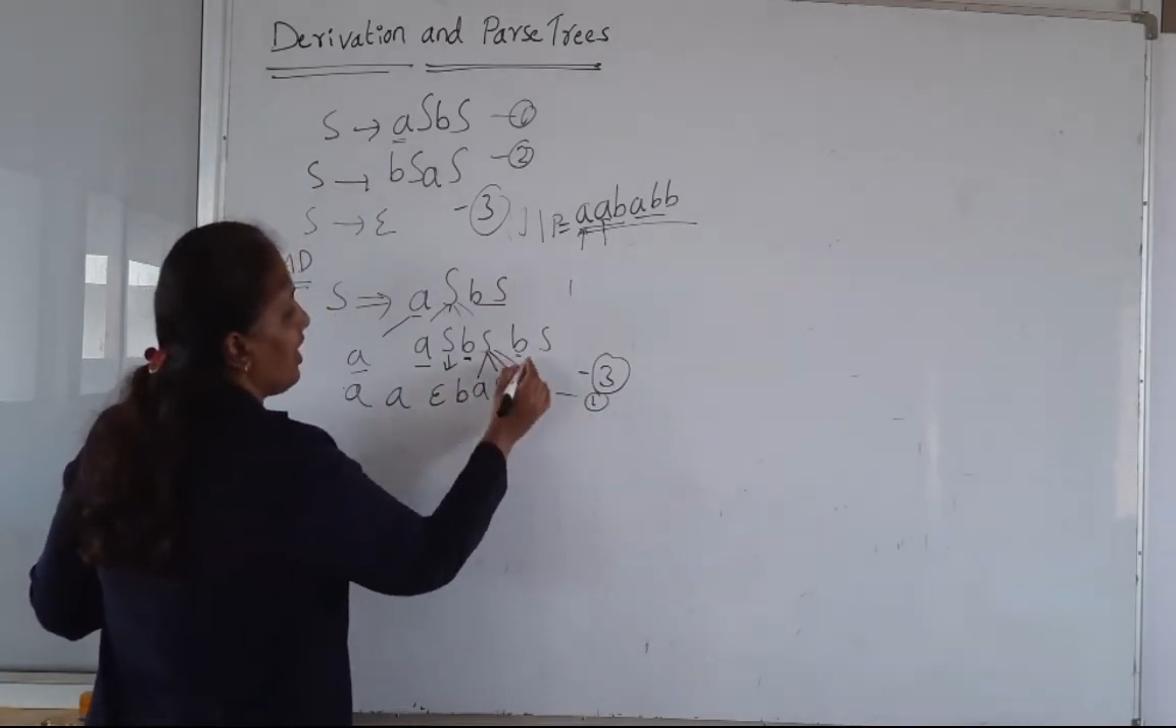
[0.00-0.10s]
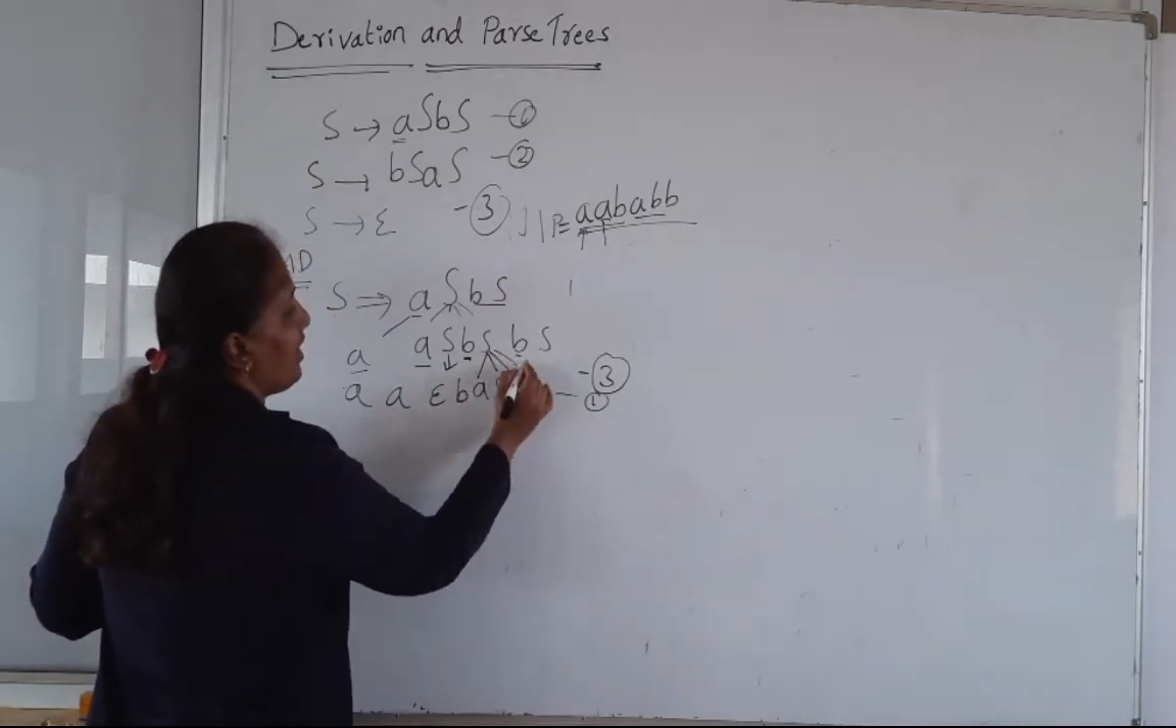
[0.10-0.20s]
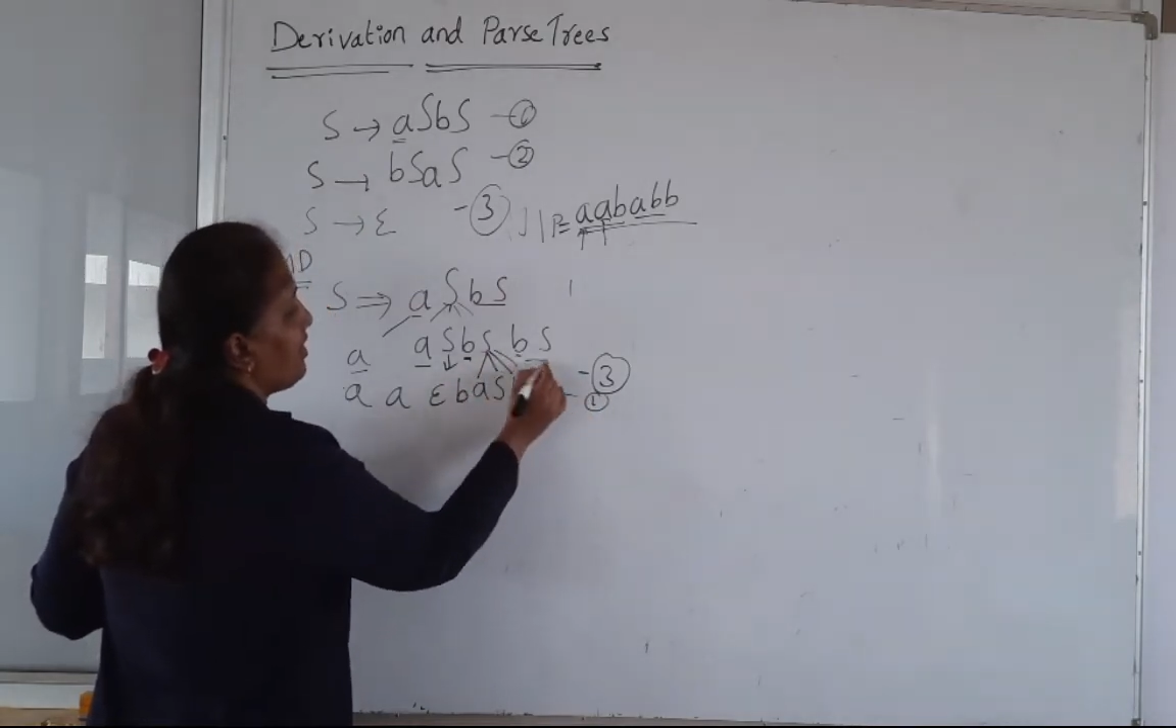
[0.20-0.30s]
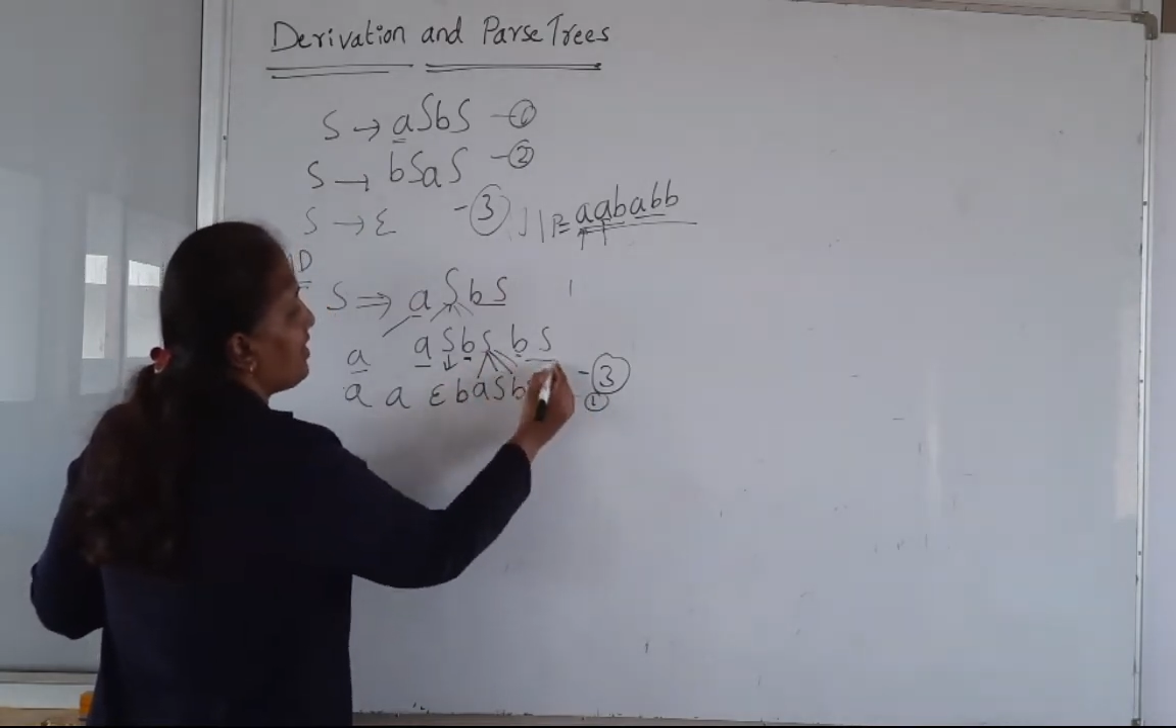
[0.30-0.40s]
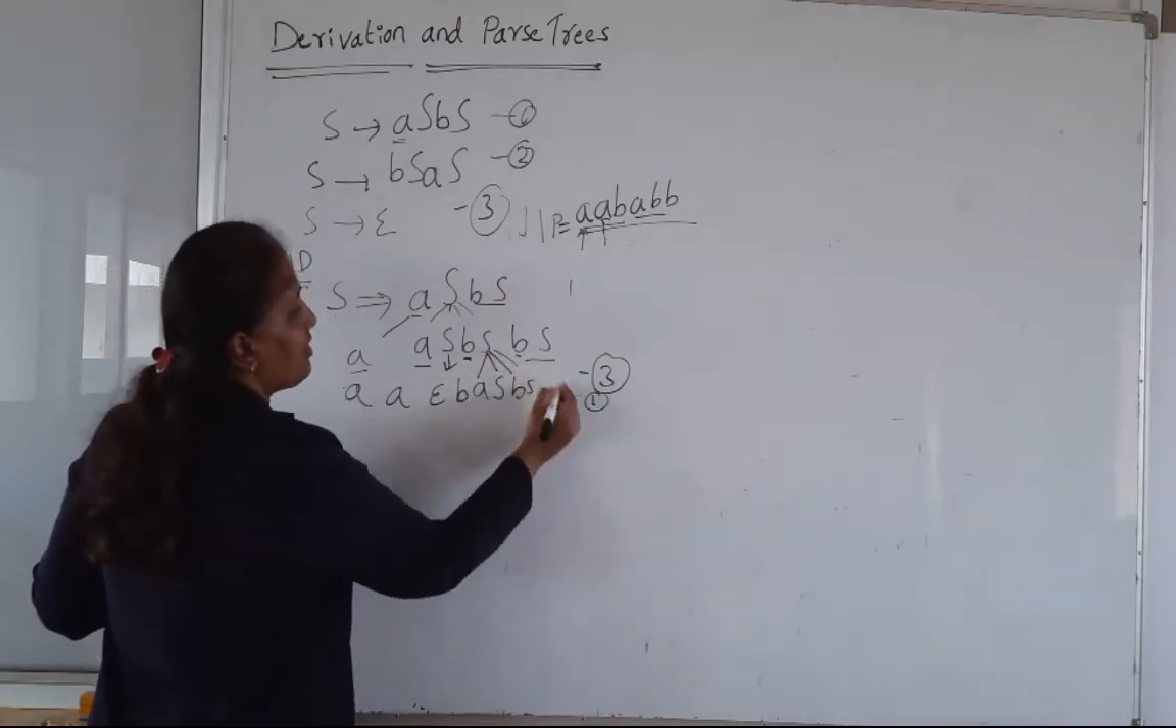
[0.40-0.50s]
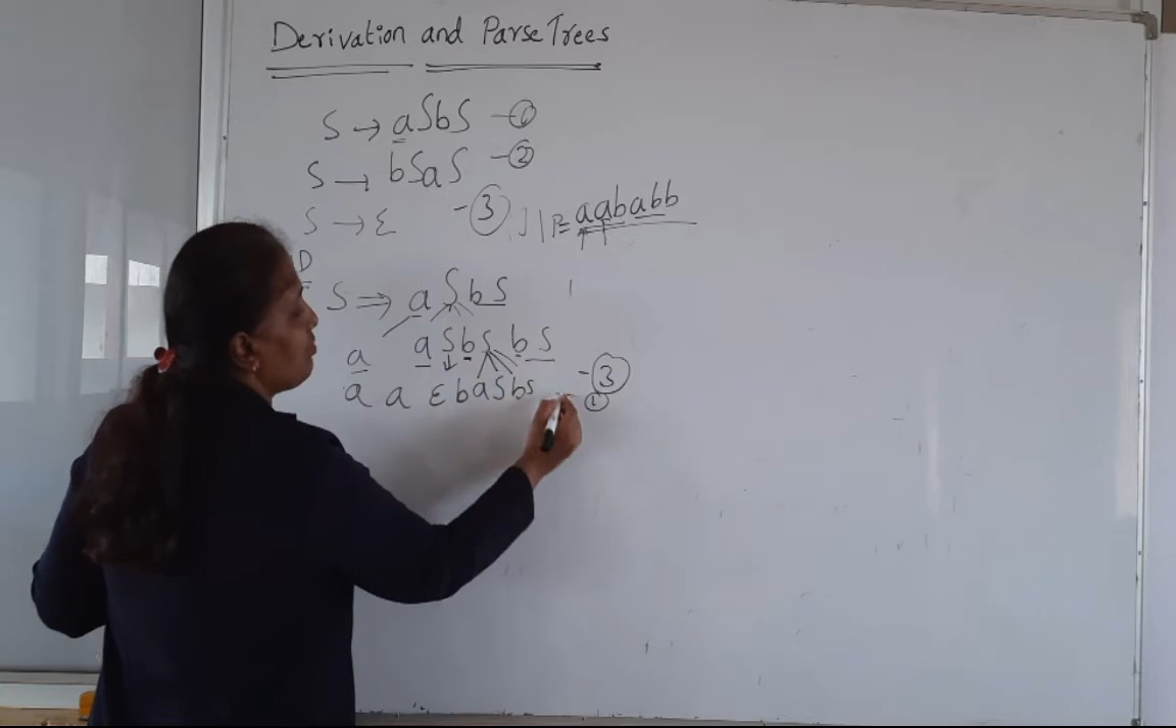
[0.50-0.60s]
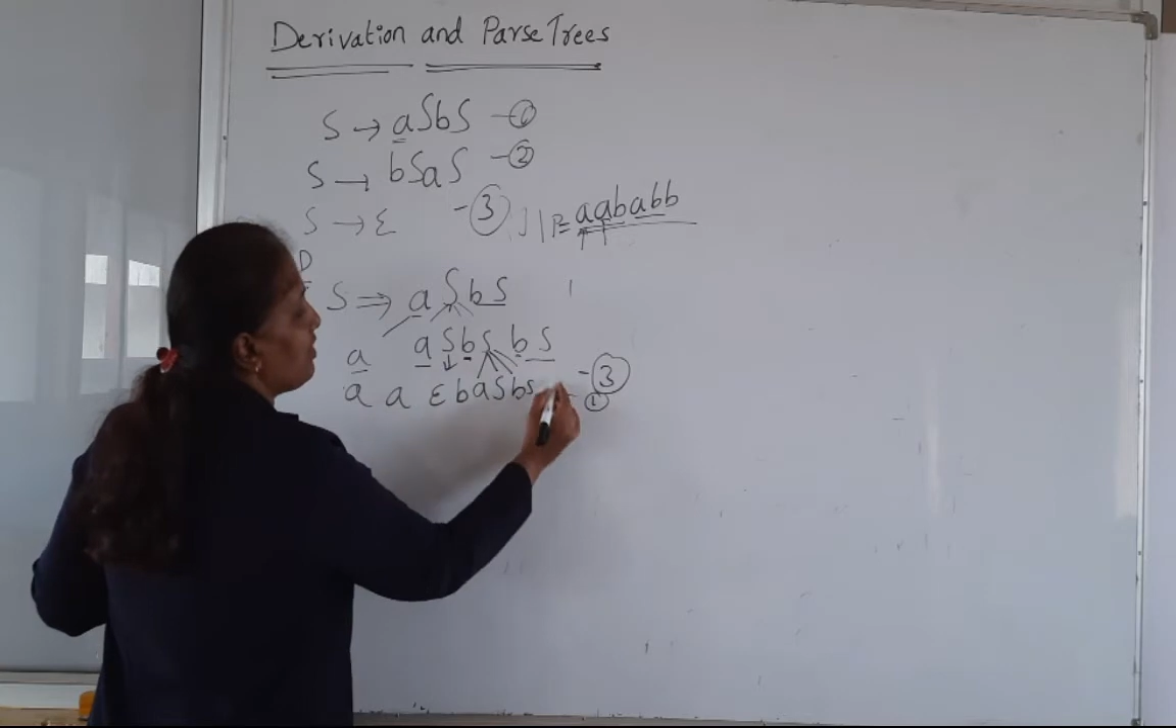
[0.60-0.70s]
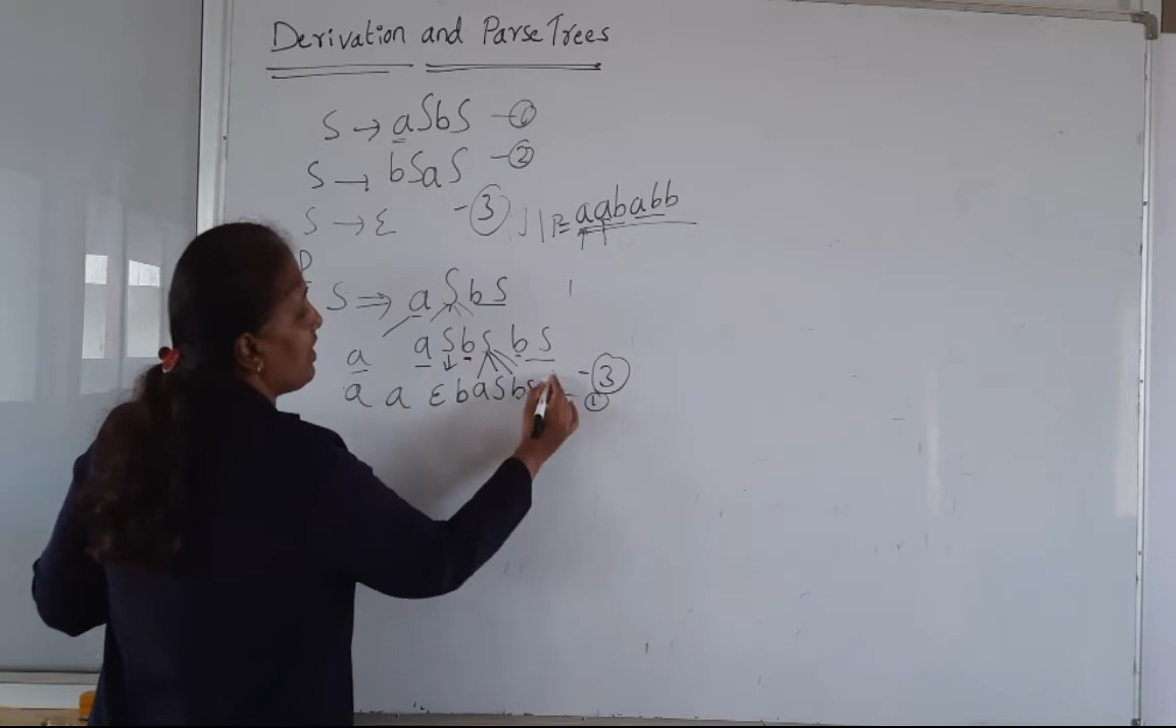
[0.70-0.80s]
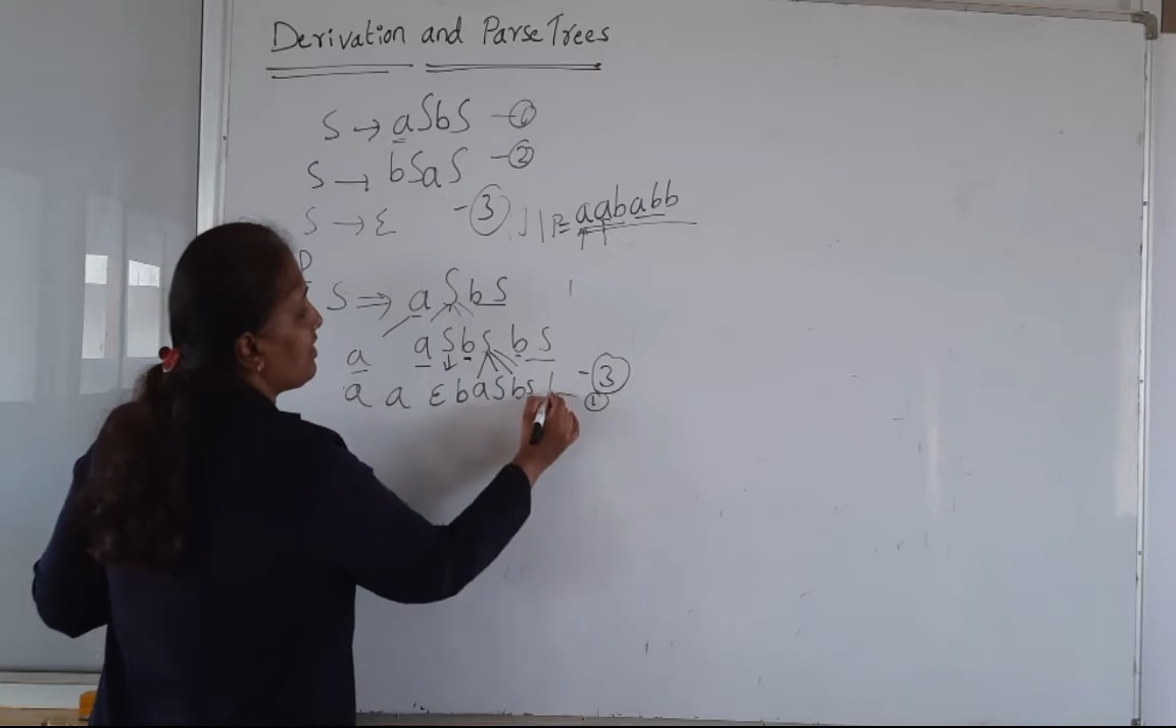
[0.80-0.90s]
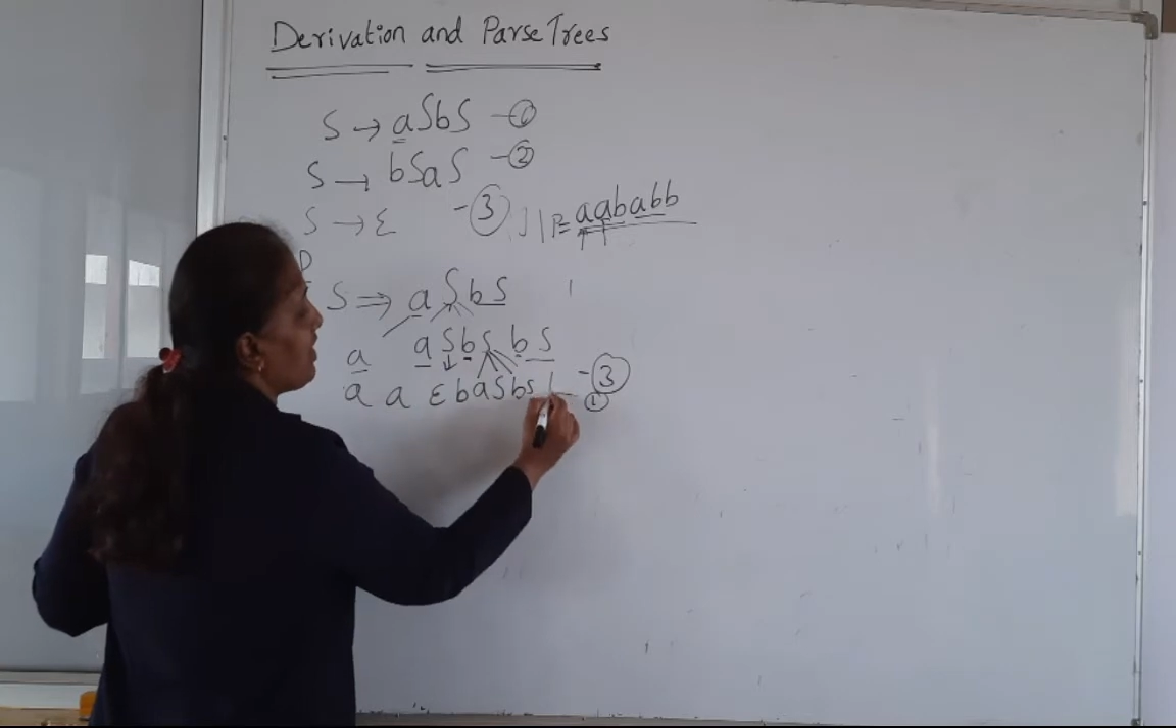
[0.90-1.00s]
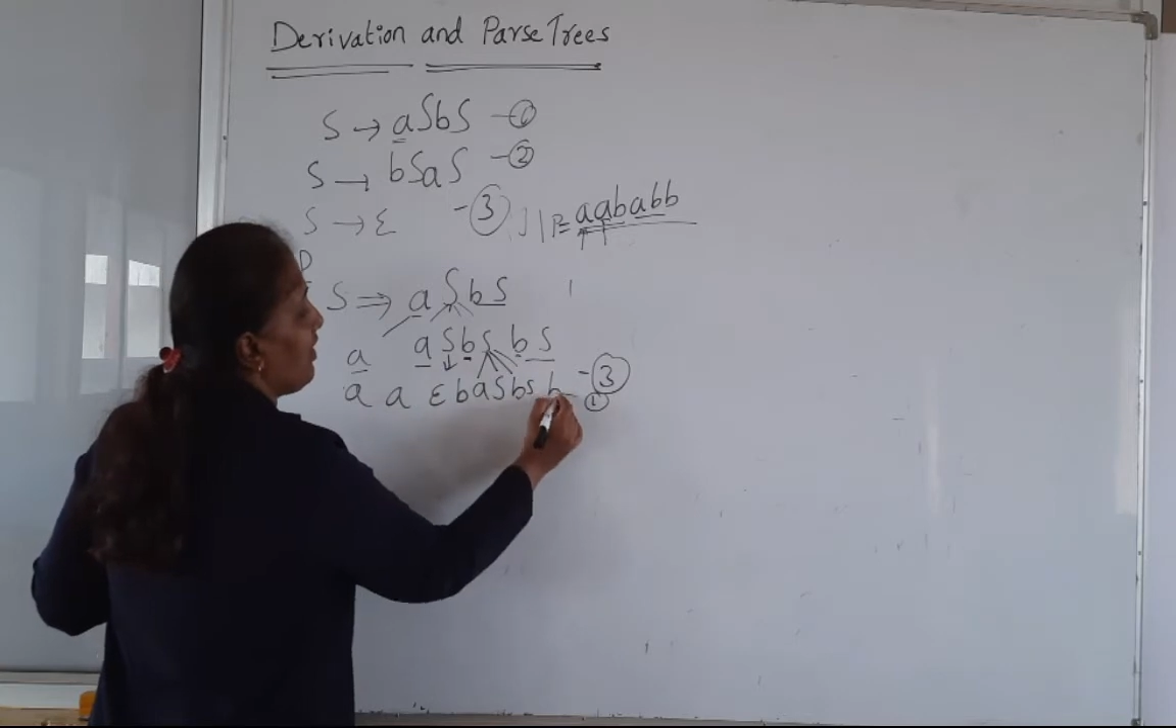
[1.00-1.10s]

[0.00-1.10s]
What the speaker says: and this BS